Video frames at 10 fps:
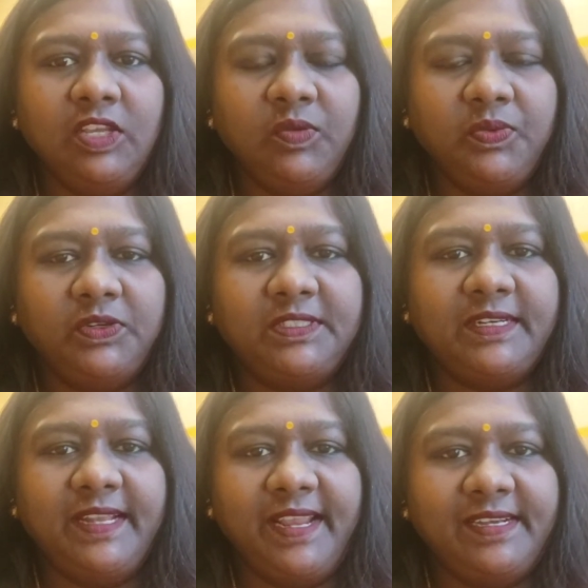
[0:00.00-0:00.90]
You put
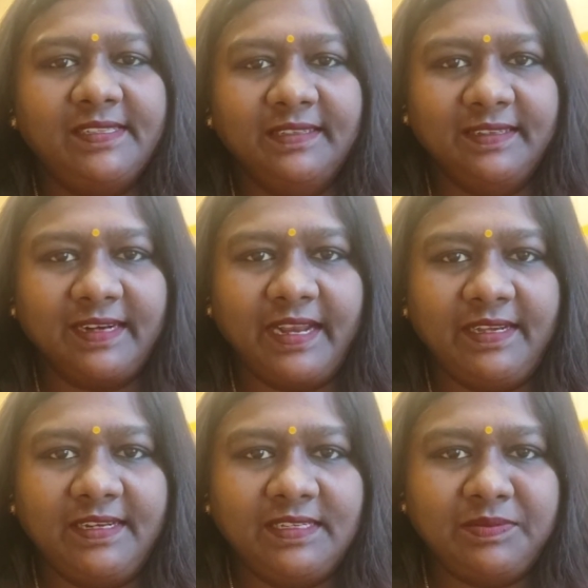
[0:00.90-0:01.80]
the date,
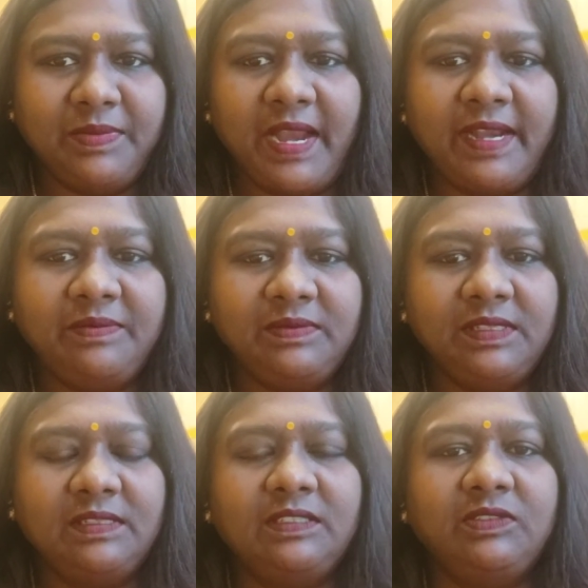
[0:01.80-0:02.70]
write it, madam,
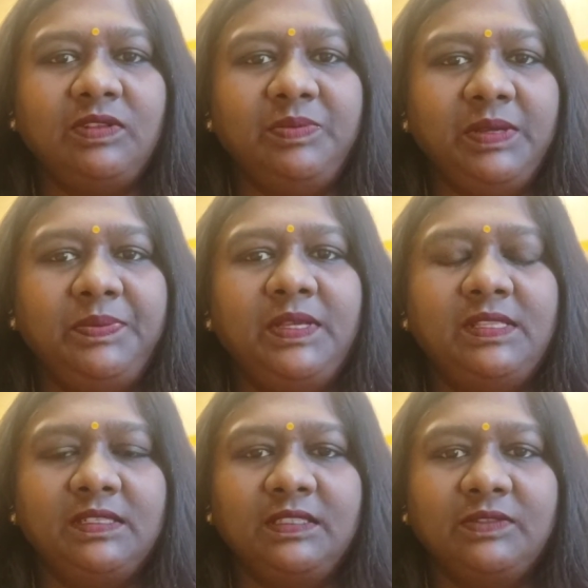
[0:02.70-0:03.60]
this is the BP,
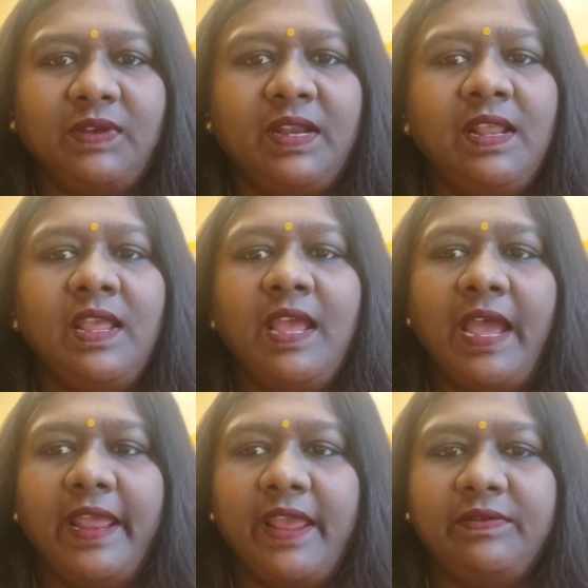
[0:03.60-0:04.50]
this is one
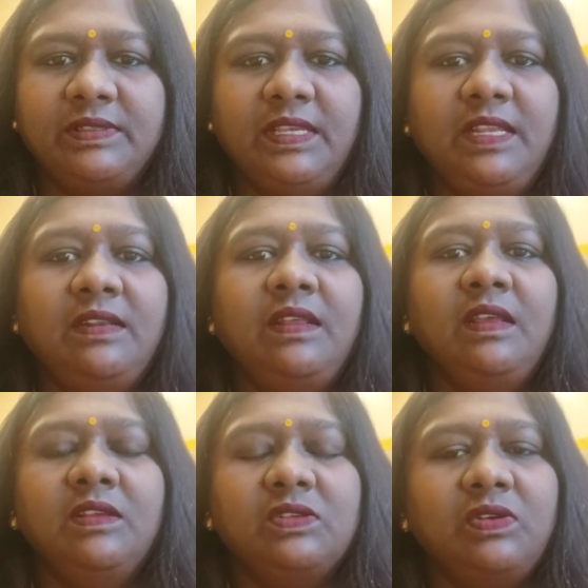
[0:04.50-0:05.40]
I have seen.
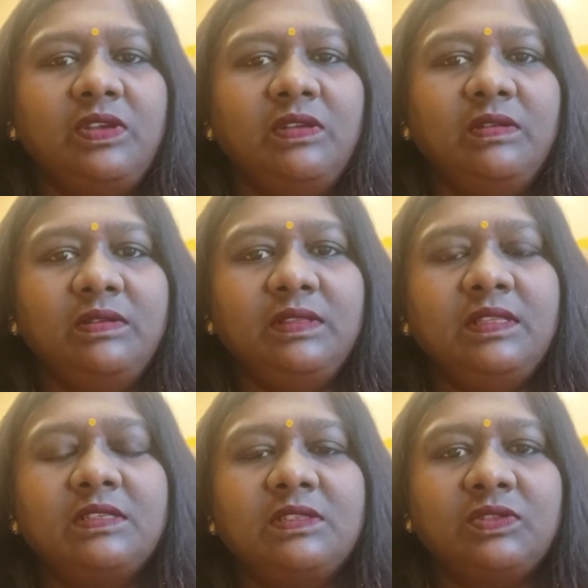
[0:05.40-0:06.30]
So
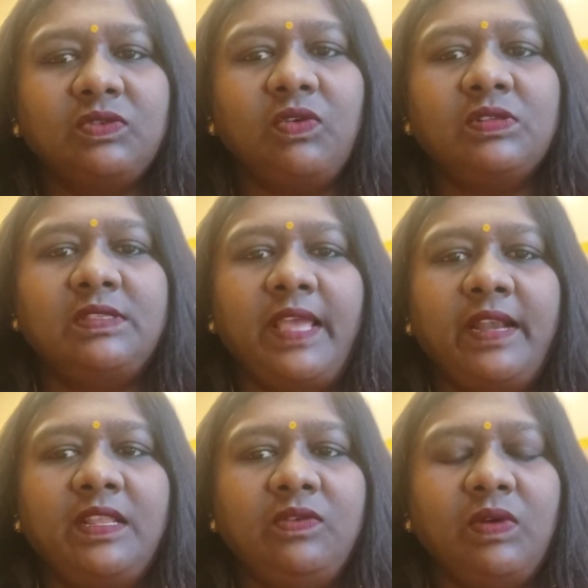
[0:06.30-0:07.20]
this shows
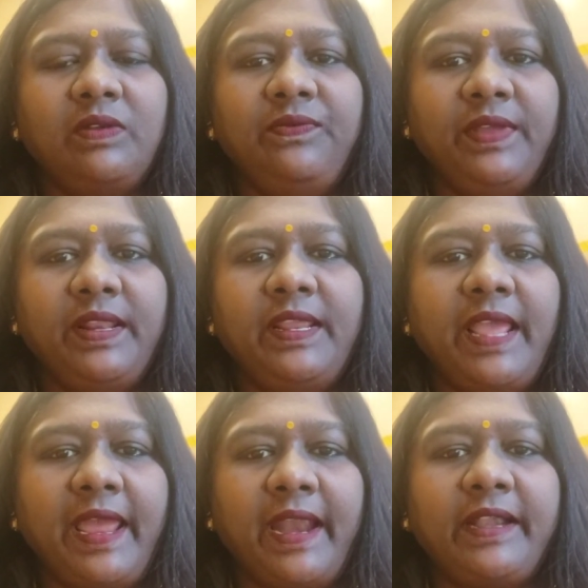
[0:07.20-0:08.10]
that you are
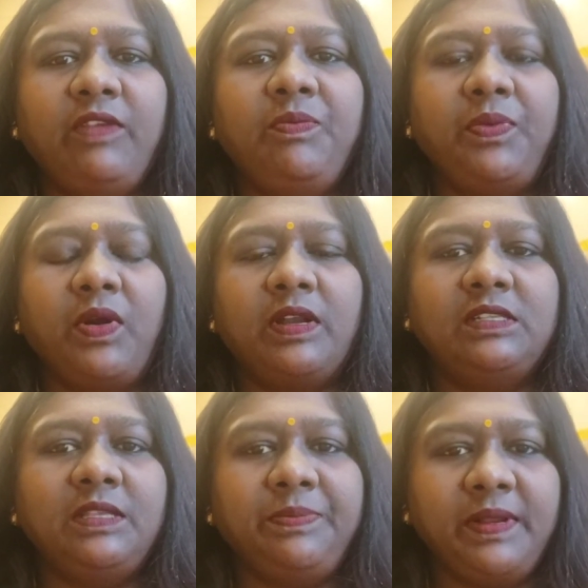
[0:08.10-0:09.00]
very active
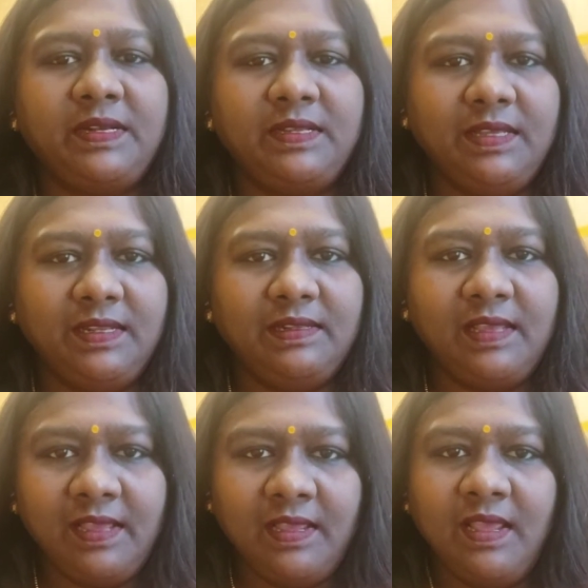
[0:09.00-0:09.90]
participant in
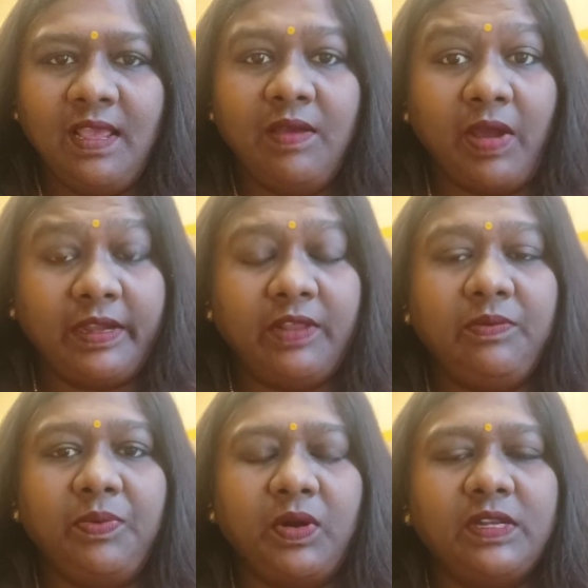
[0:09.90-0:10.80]
the
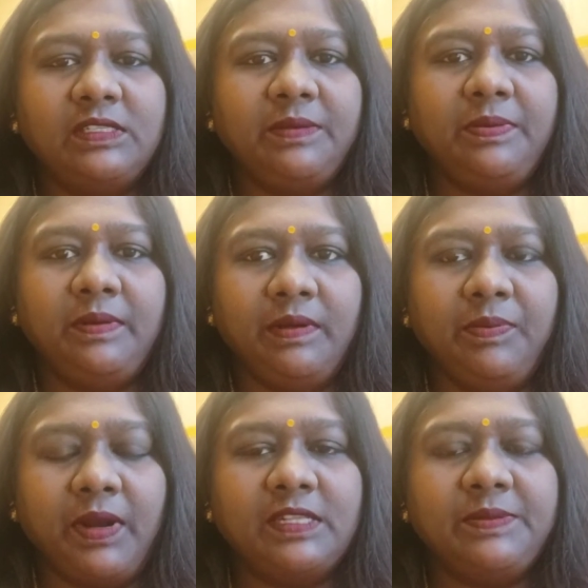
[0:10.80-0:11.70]

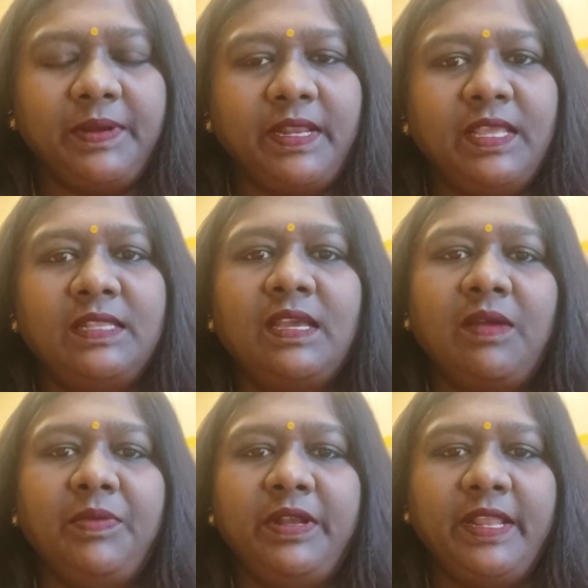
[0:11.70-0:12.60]
participating in the
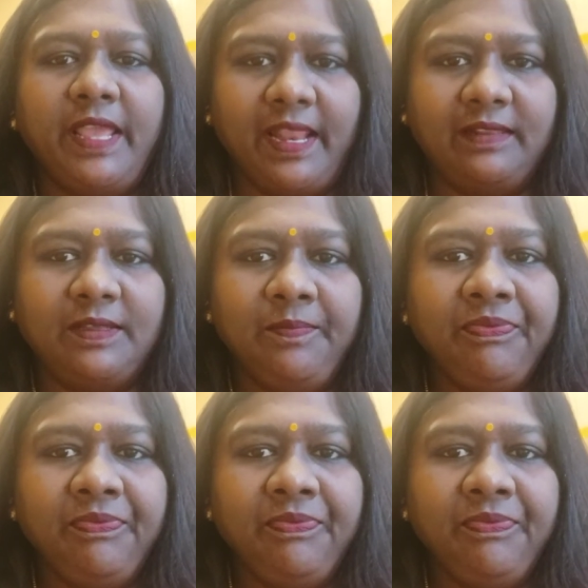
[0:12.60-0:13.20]
community health.